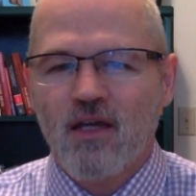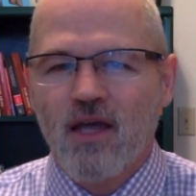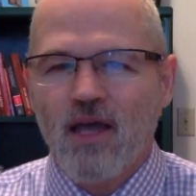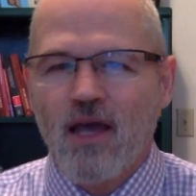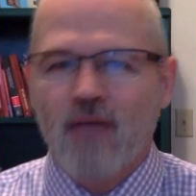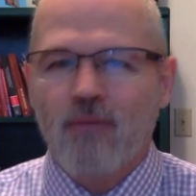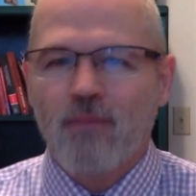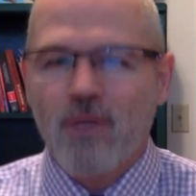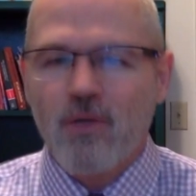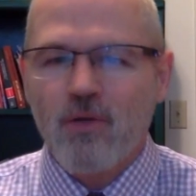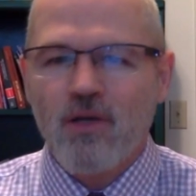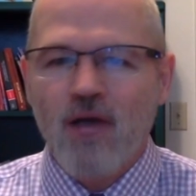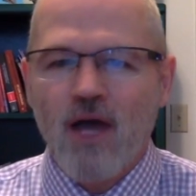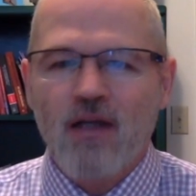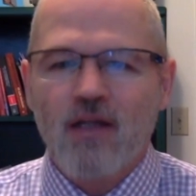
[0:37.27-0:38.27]
and
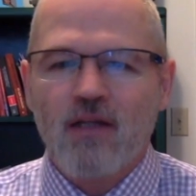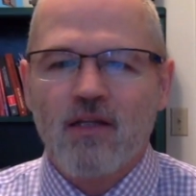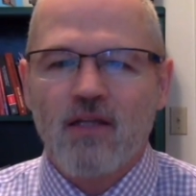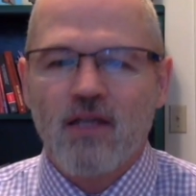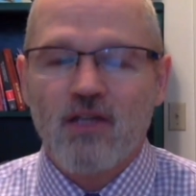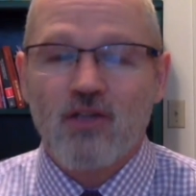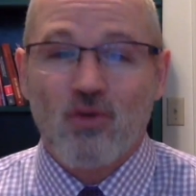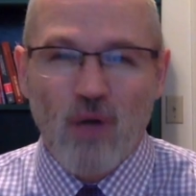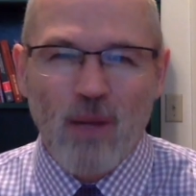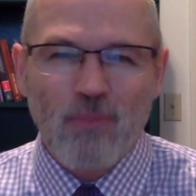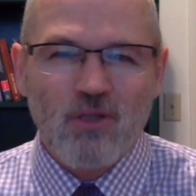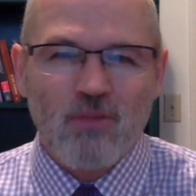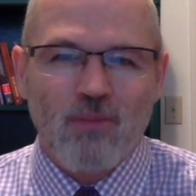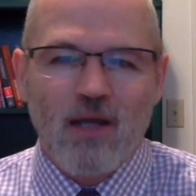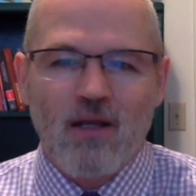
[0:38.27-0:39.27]
periodically
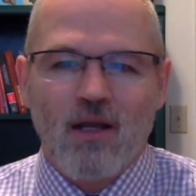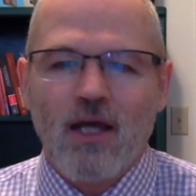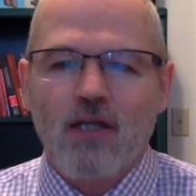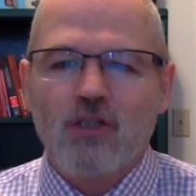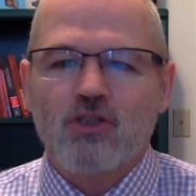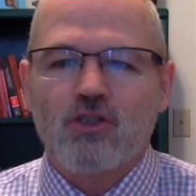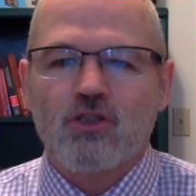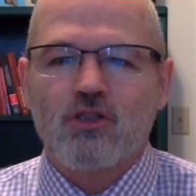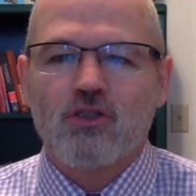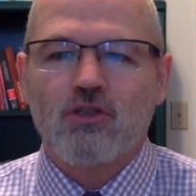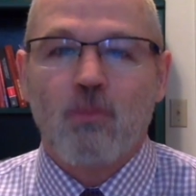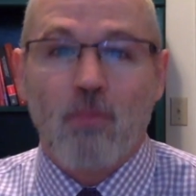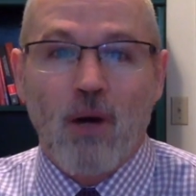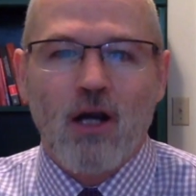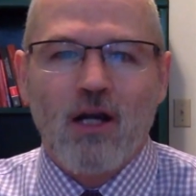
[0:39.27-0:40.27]
interrupted my lecture to
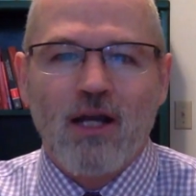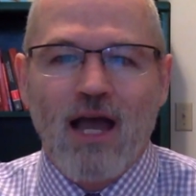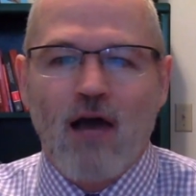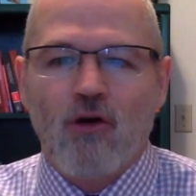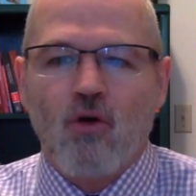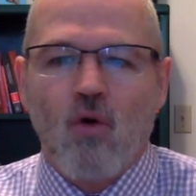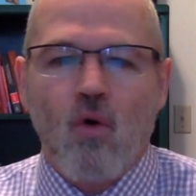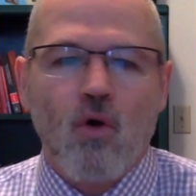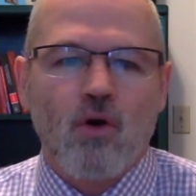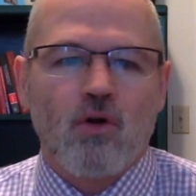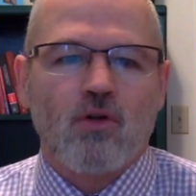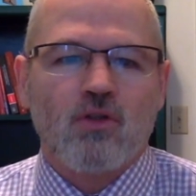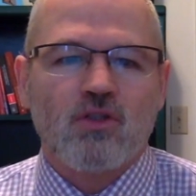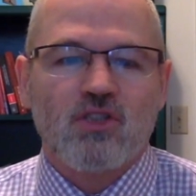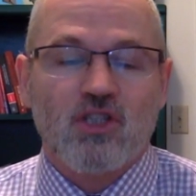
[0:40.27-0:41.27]
bark out
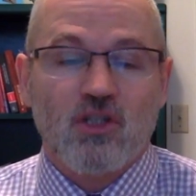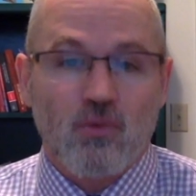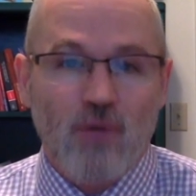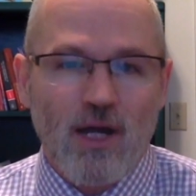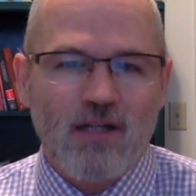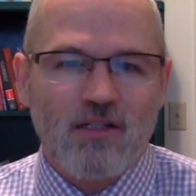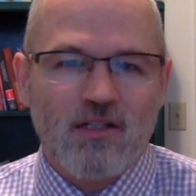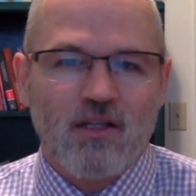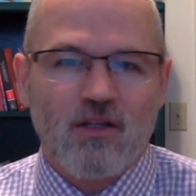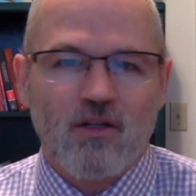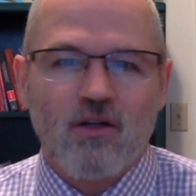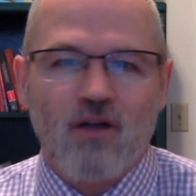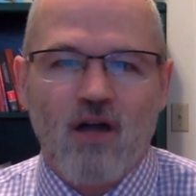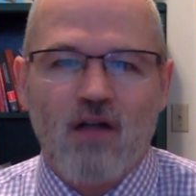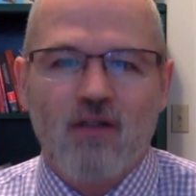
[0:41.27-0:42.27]
orders correcting your
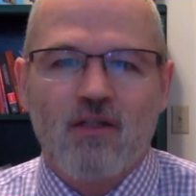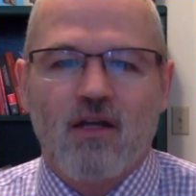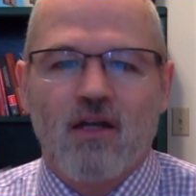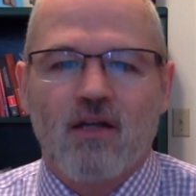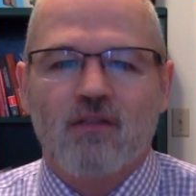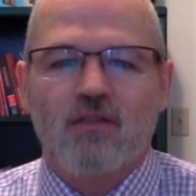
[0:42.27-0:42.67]
conduct.